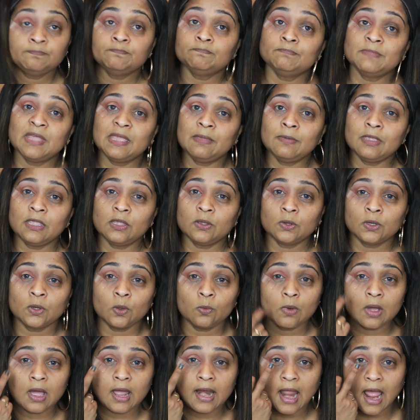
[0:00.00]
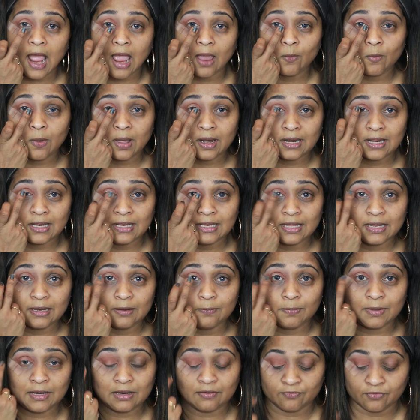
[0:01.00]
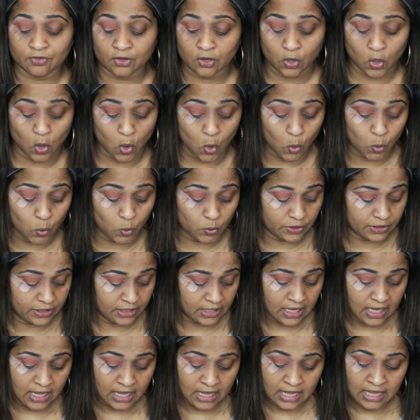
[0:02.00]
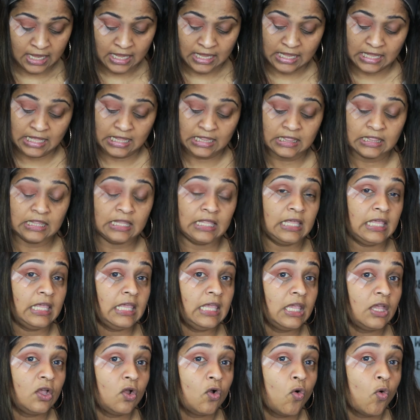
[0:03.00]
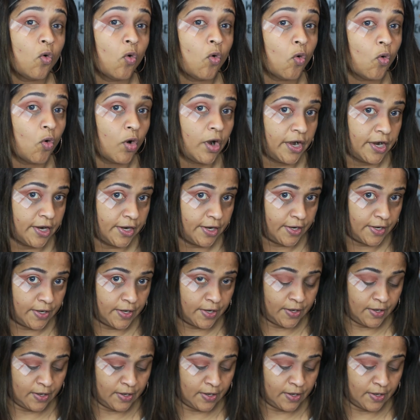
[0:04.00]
Maybe, you know what? I want a little bit of a gold in the corner.